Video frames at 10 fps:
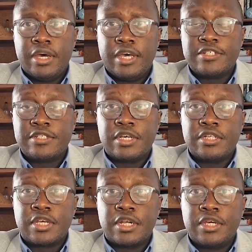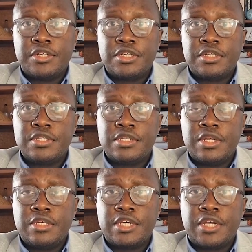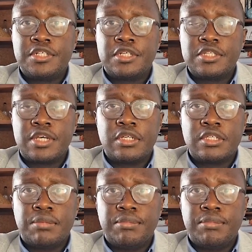as escalations in tensions out